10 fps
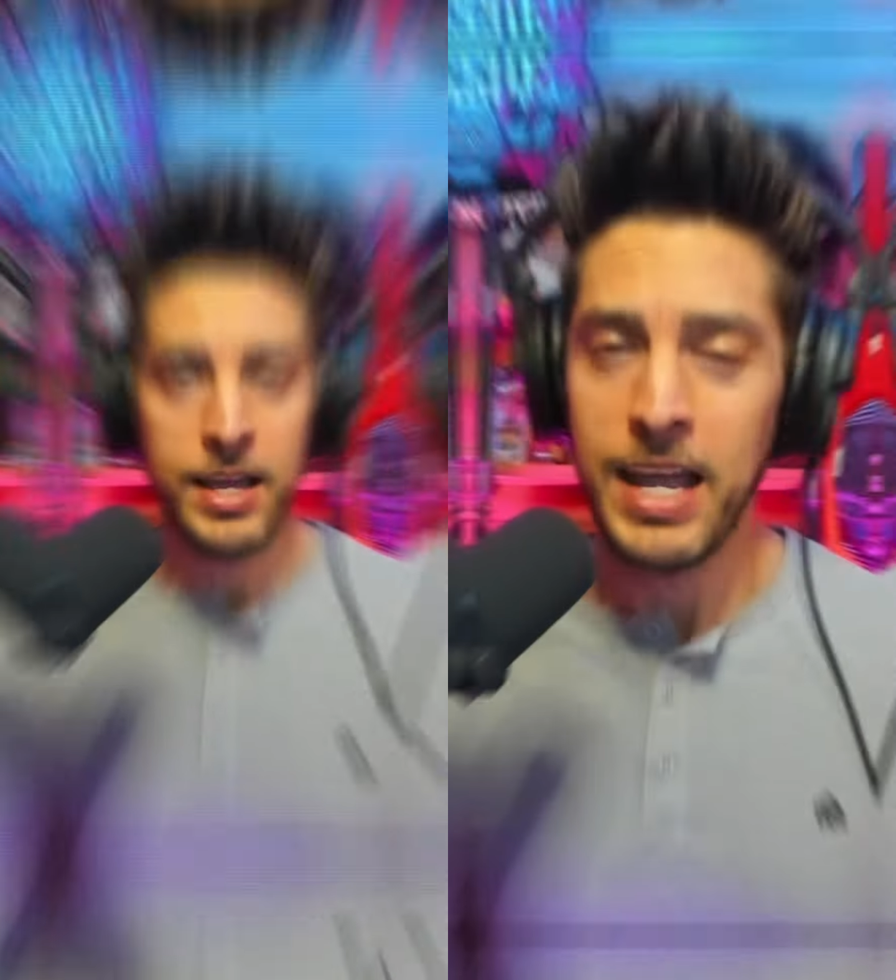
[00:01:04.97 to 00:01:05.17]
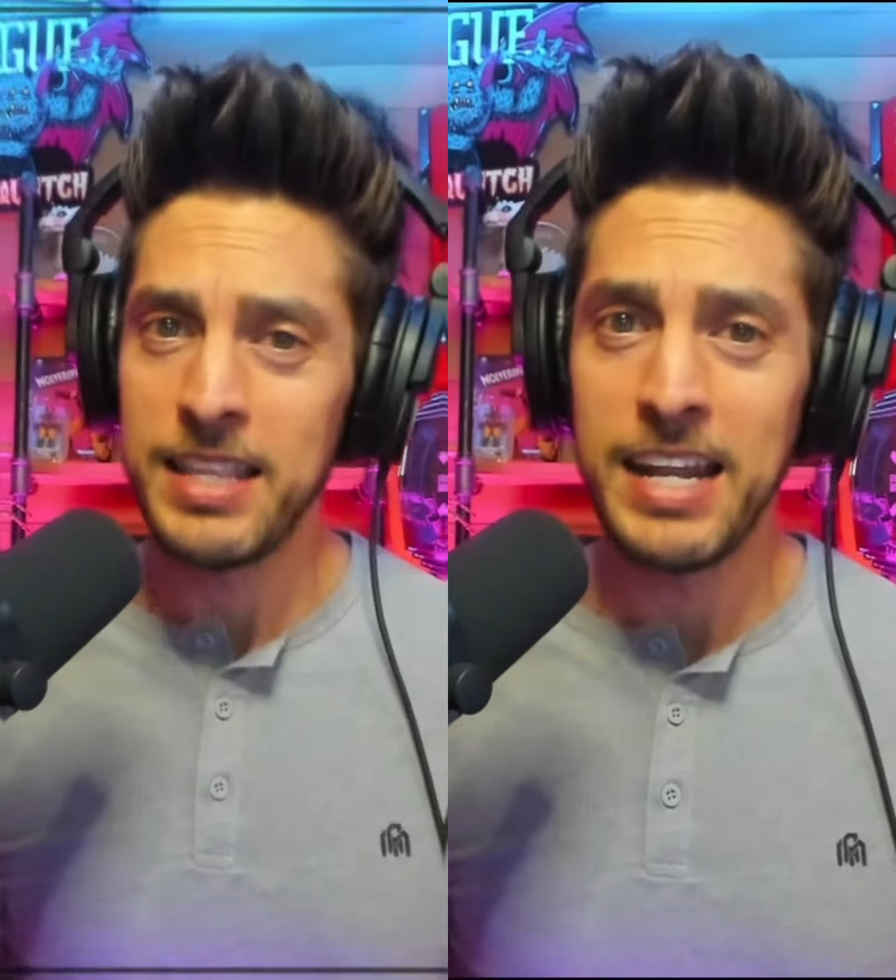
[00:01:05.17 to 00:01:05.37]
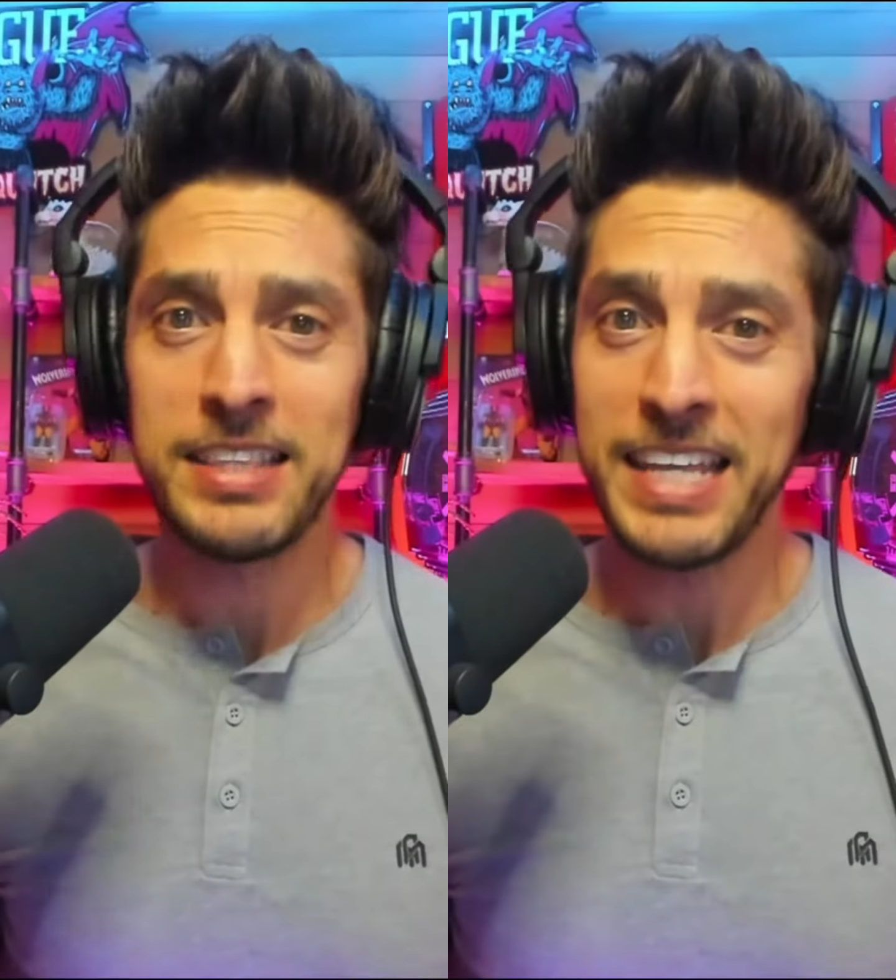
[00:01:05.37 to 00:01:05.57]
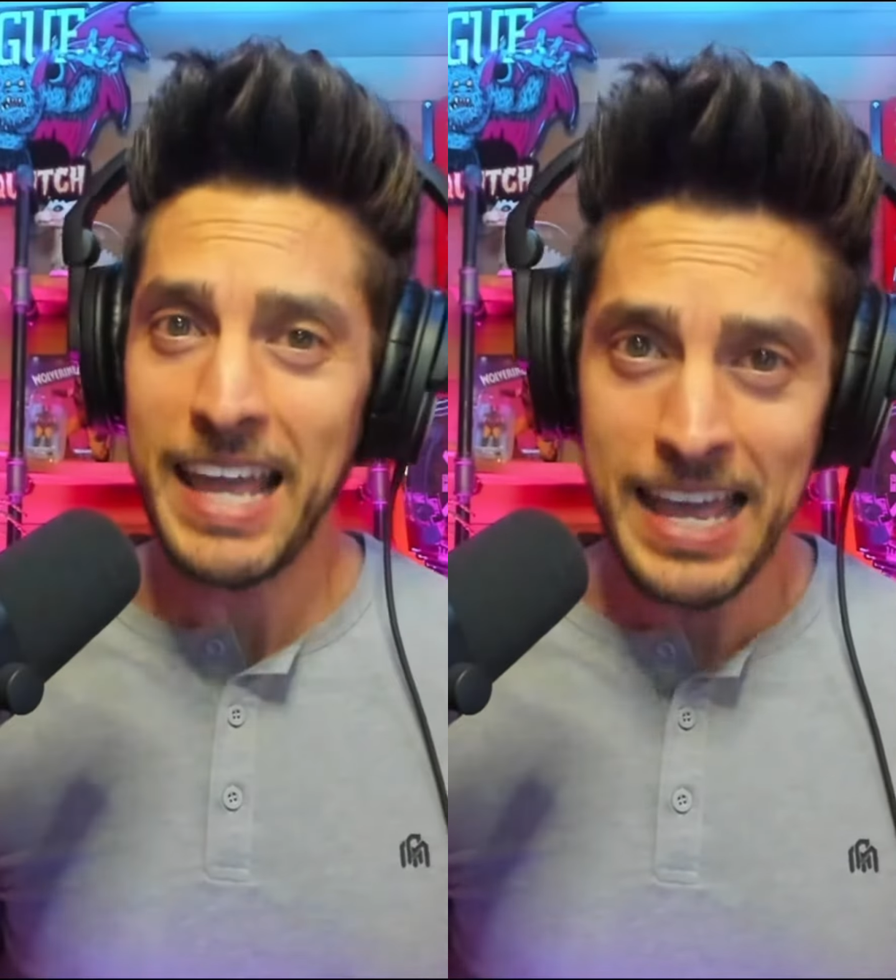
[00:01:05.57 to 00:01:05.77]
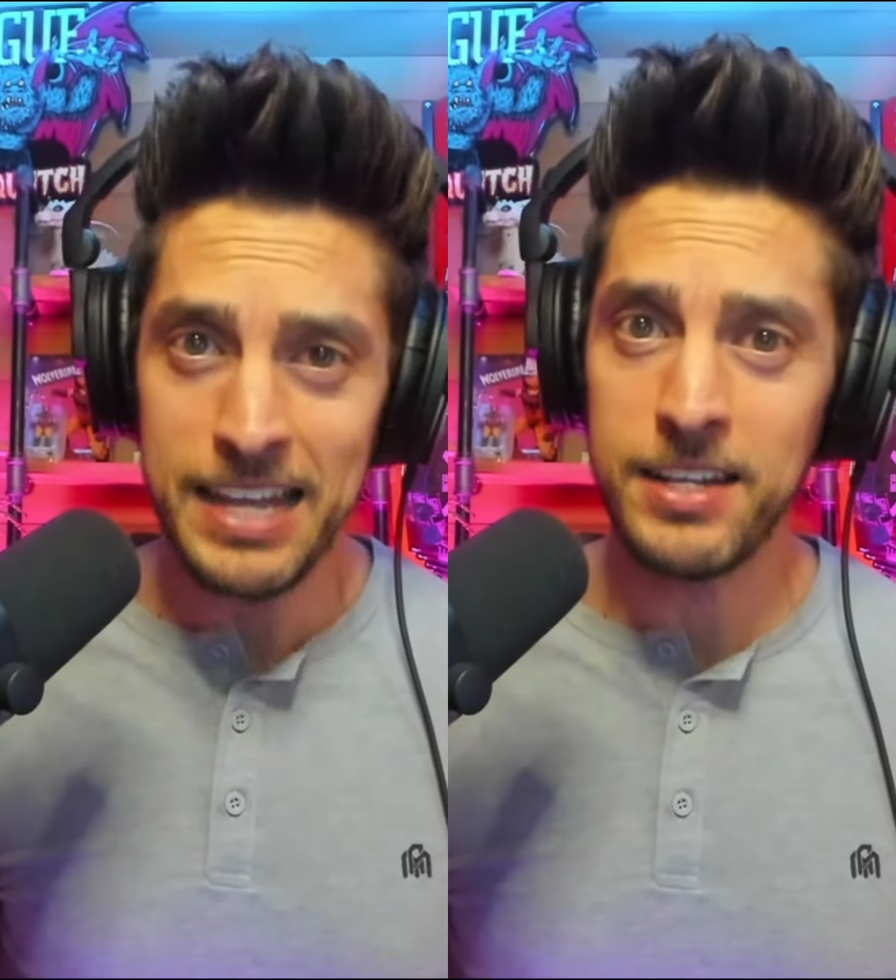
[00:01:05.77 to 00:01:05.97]
And then at the
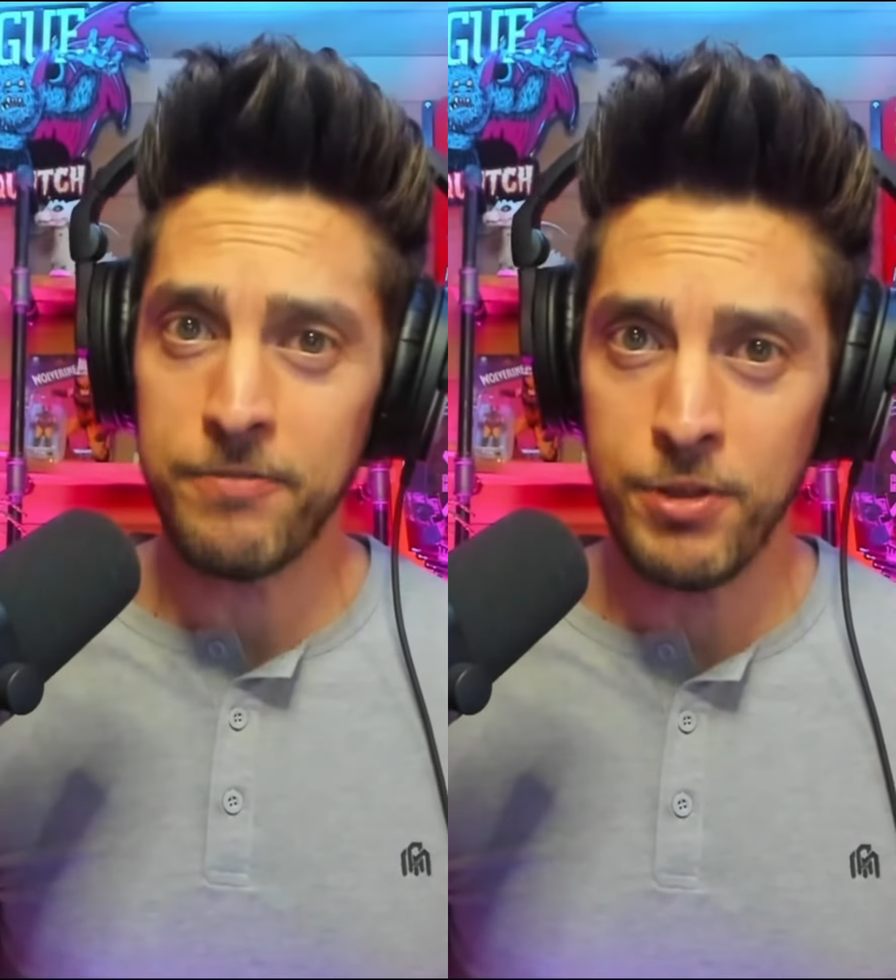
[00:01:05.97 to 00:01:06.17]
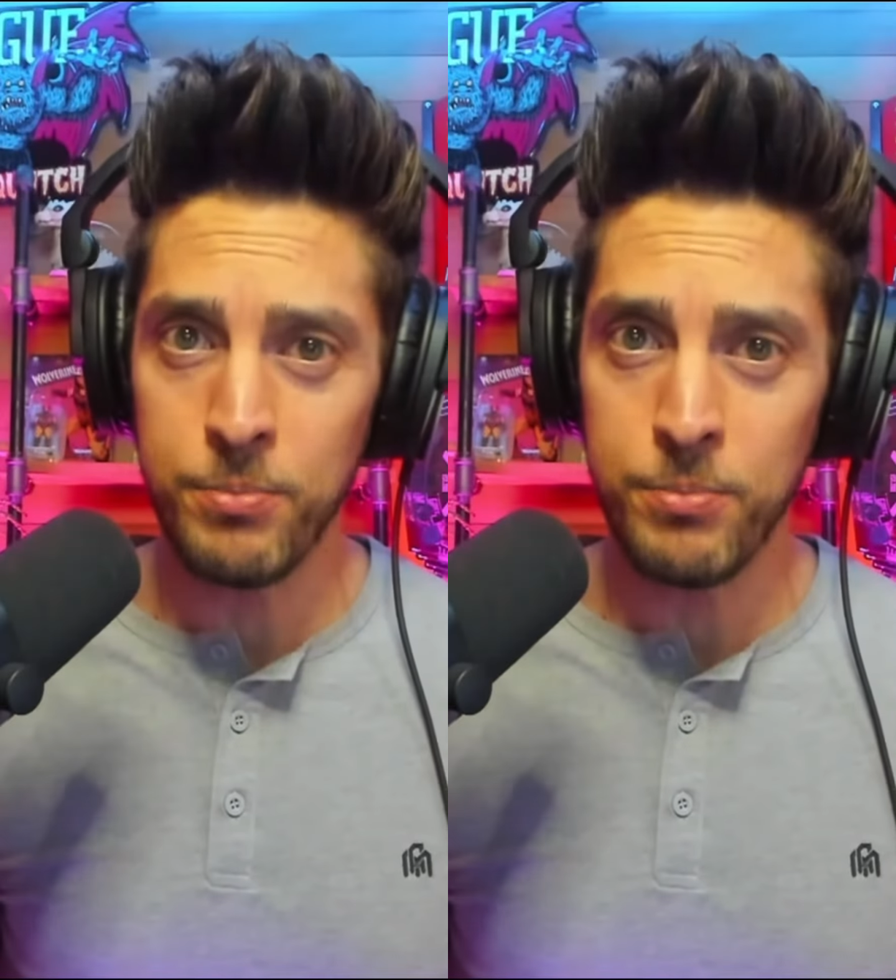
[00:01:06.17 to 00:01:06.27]
end of the